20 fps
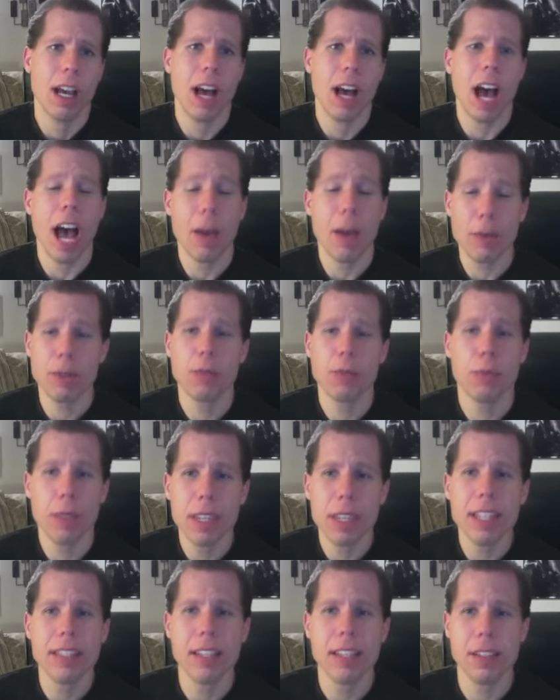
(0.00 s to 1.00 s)
I was
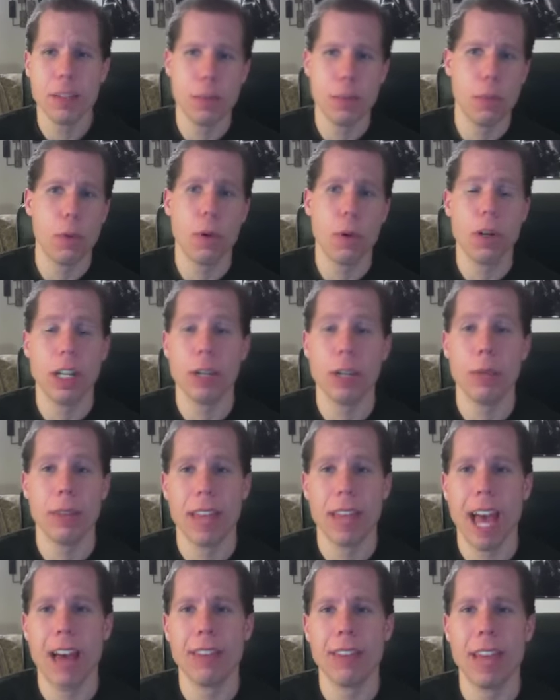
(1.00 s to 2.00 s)
really disappointed with
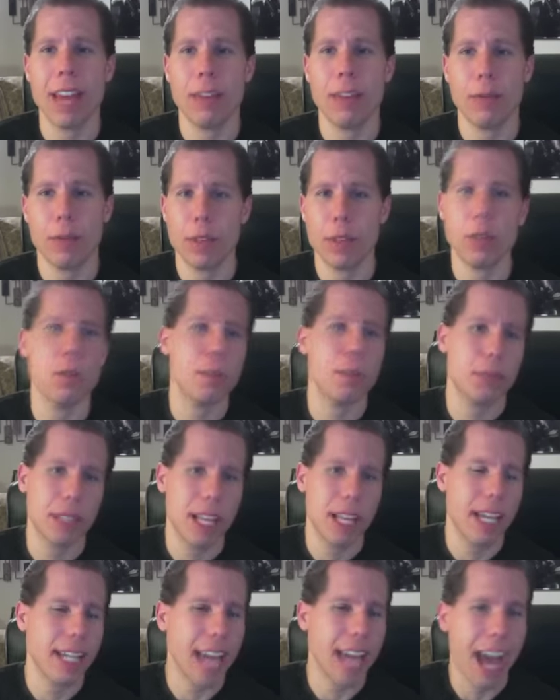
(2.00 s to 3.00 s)
how that feud
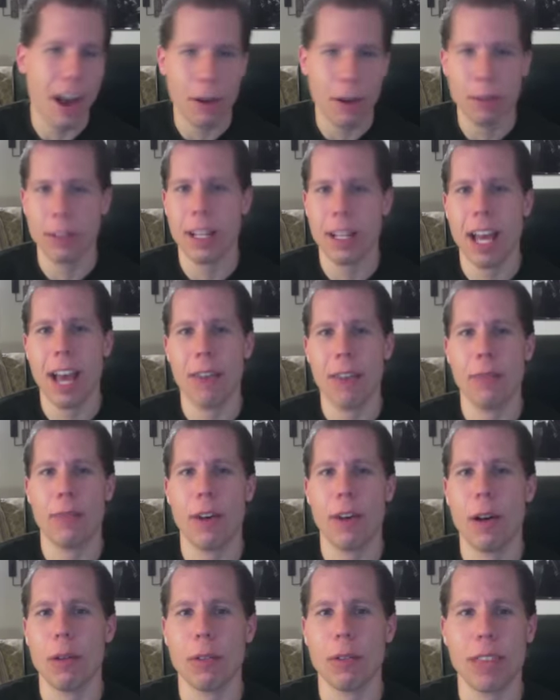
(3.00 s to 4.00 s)
played out. I
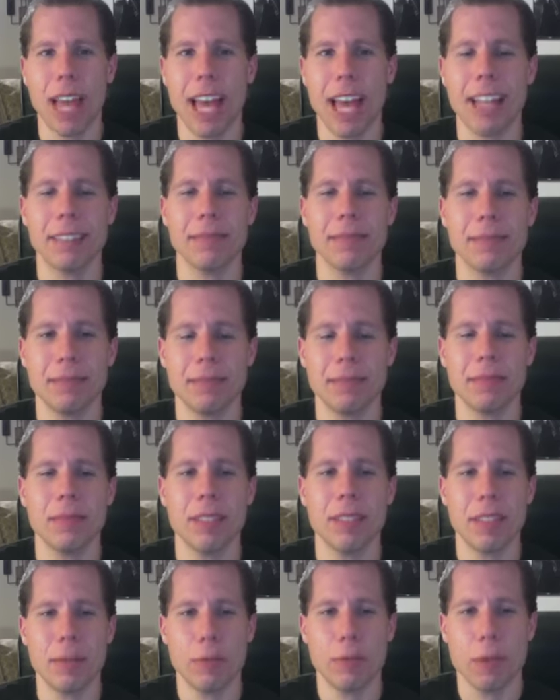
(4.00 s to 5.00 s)
felt that
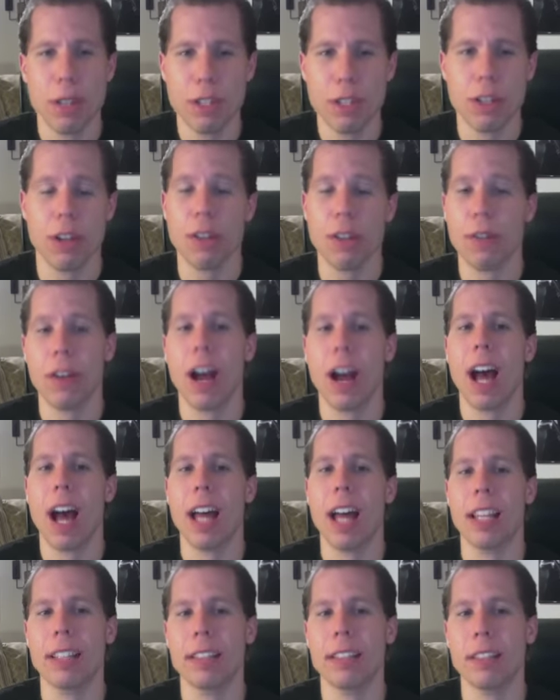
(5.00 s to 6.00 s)
we should have
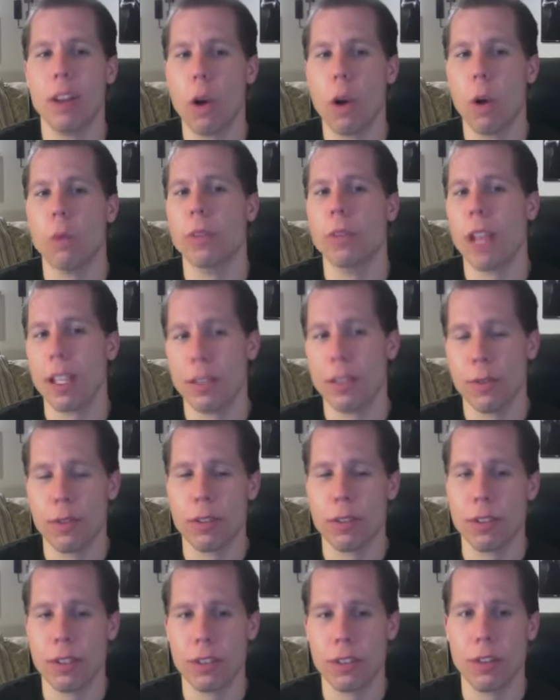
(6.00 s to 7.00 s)
gotten Goldust
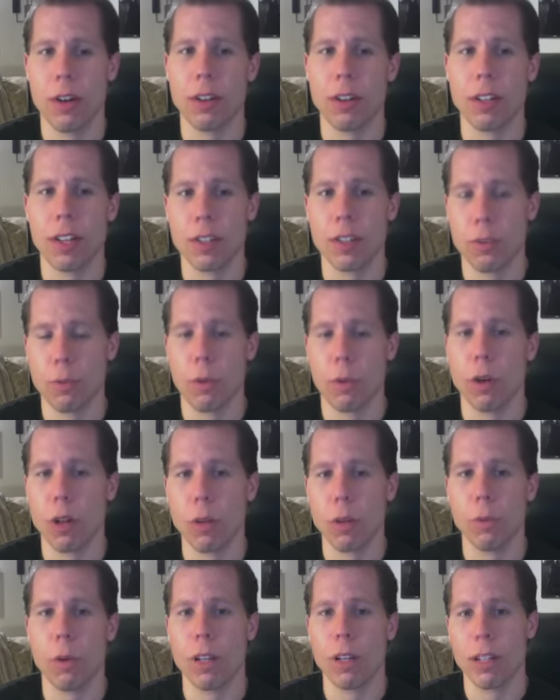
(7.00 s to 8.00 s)
versus Stardust
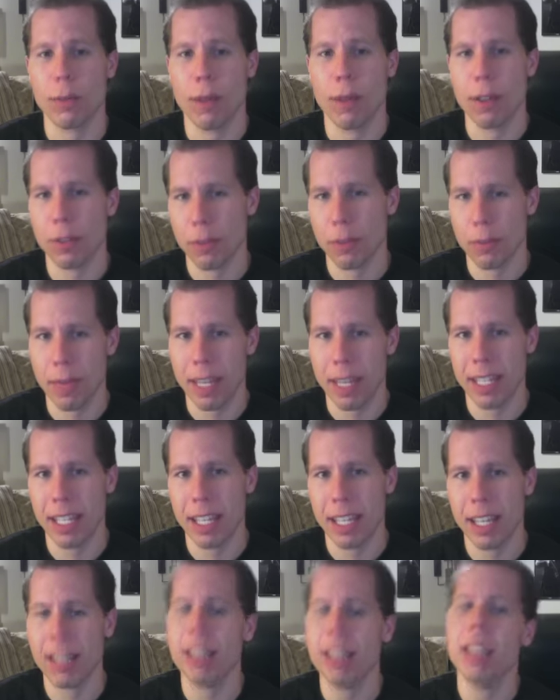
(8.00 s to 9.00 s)
one-on-one at
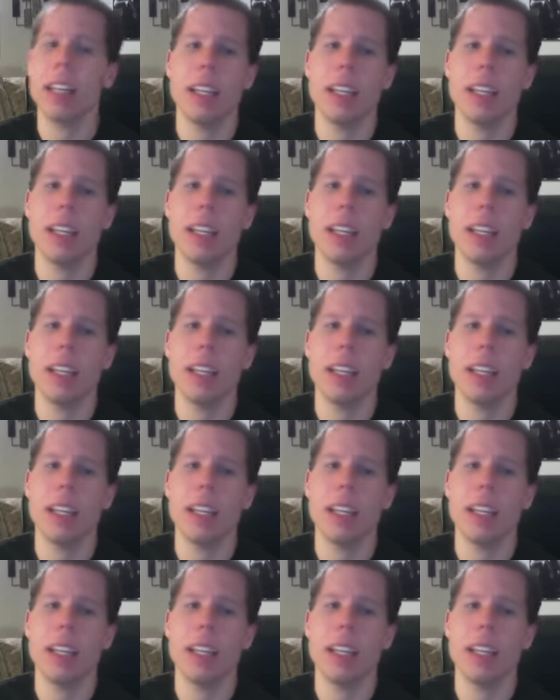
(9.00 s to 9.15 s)
WrestleMania.